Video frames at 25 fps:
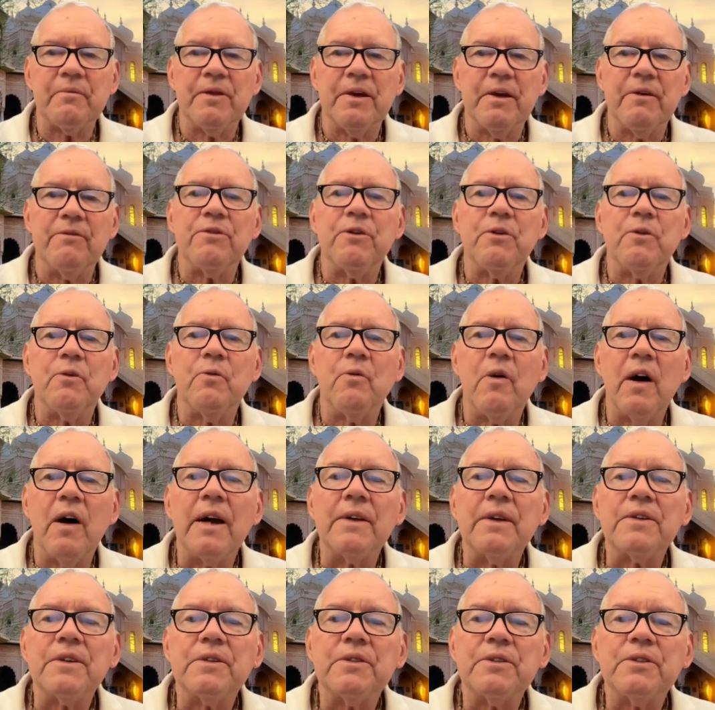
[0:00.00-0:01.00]
if you
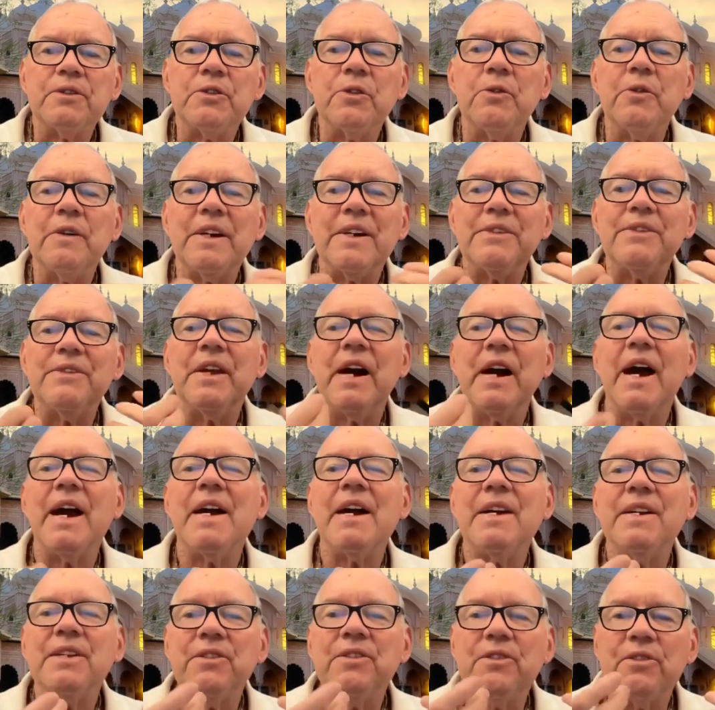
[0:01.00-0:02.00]
want to
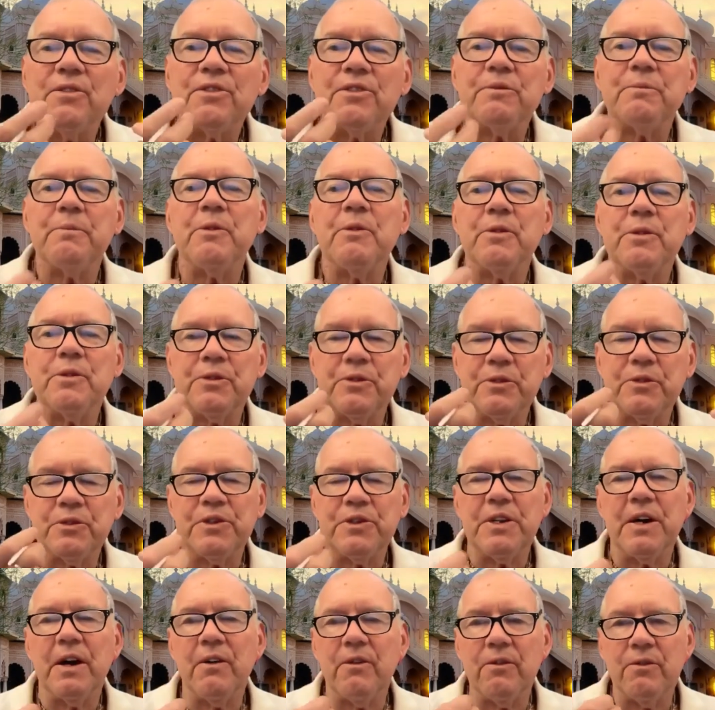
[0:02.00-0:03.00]
ignite your spiritual
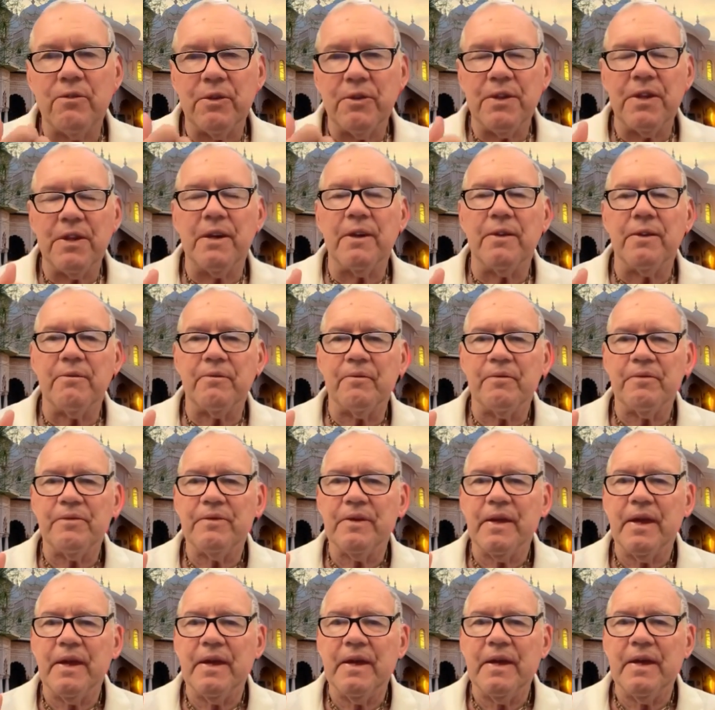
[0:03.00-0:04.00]
self within,
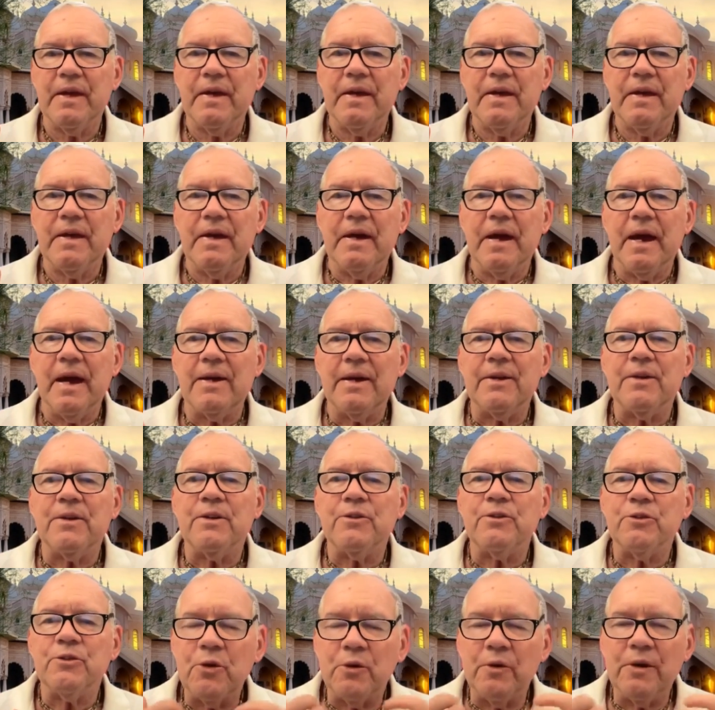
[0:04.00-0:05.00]
and
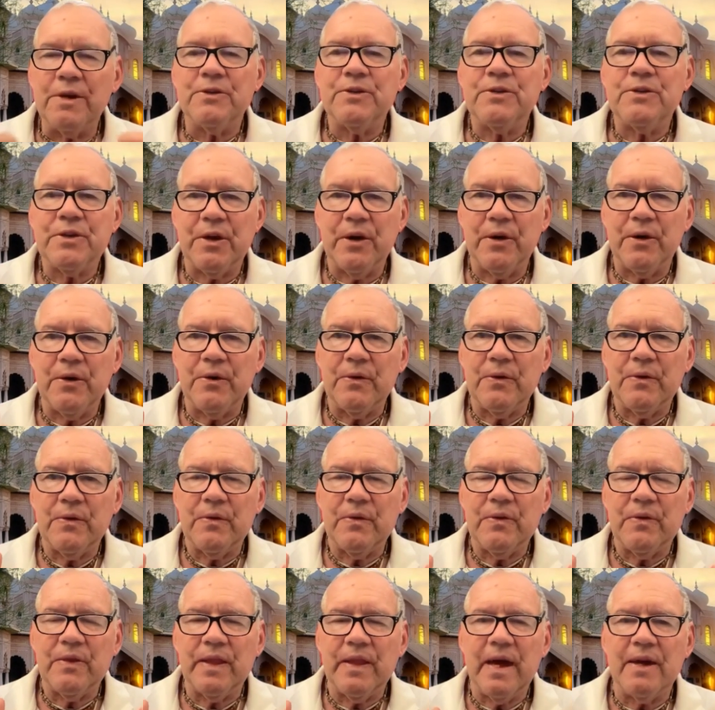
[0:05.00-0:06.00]
in doing so,
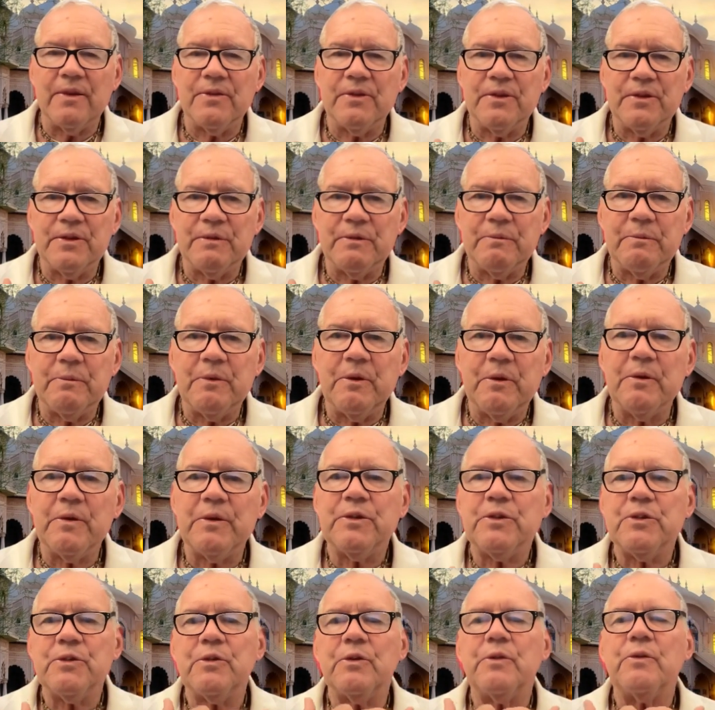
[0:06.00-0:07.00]
that
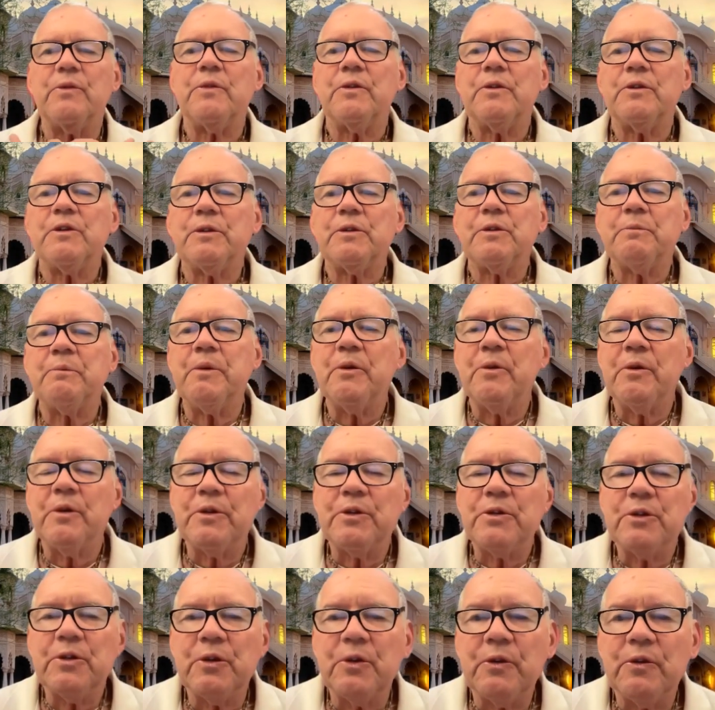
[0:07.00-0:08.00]
spiritual
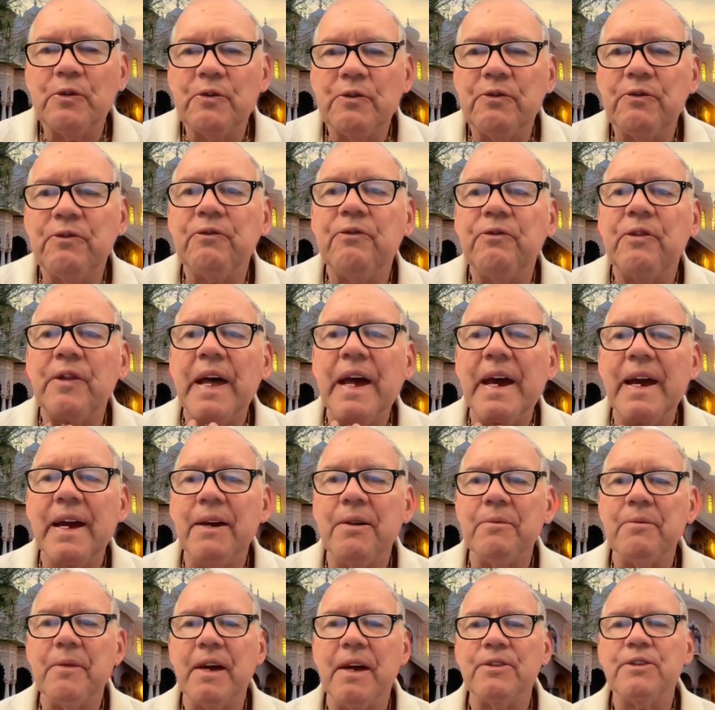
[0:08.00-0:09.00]

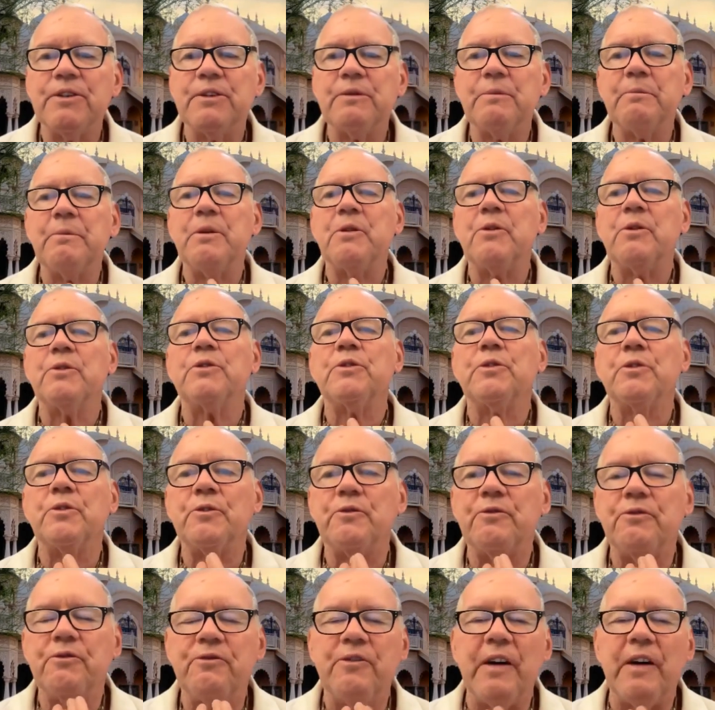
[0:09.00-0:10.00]
flame, that spiritual
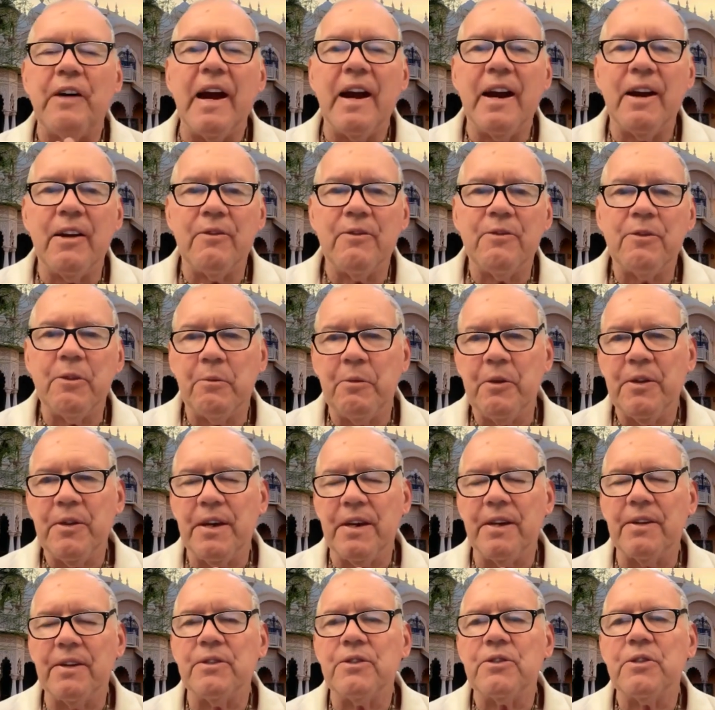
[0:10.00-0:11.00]
fire from
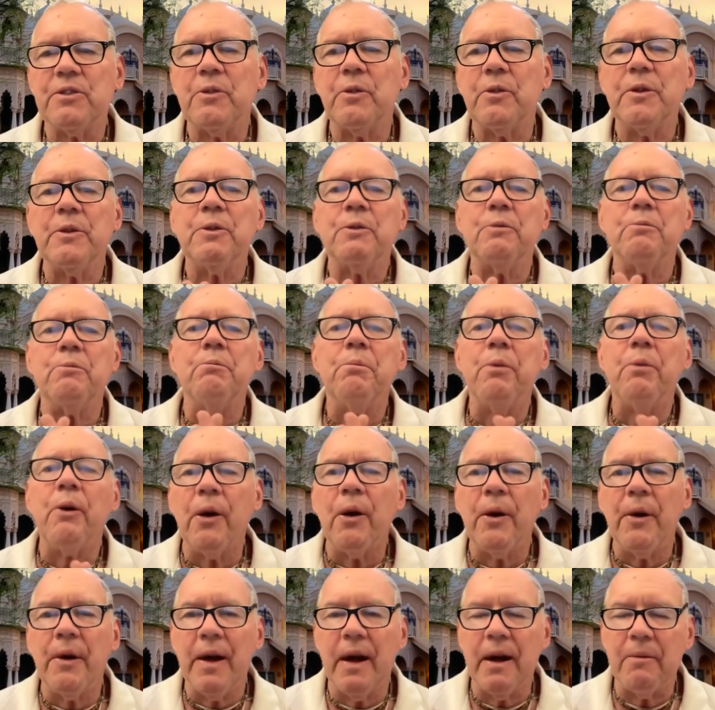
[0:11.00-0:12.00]
within is going to
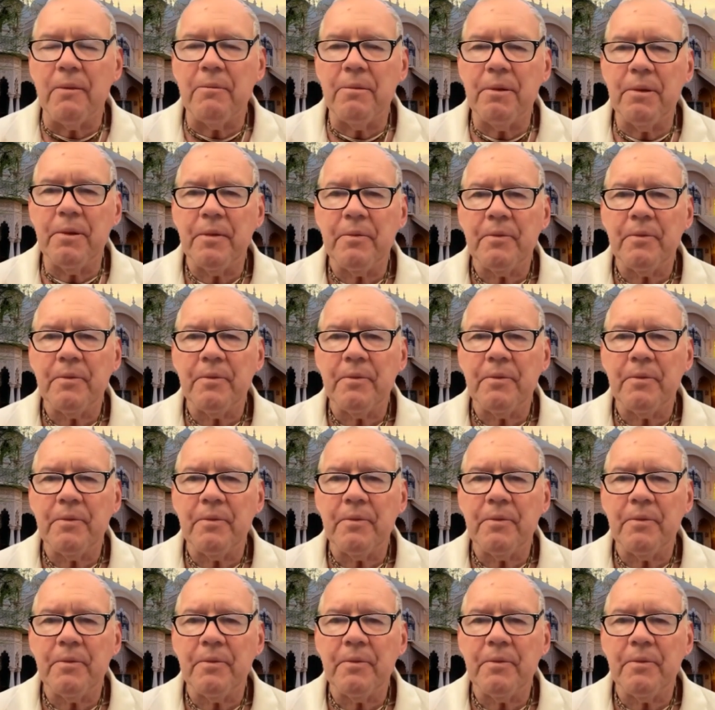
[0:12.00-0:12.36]
burn up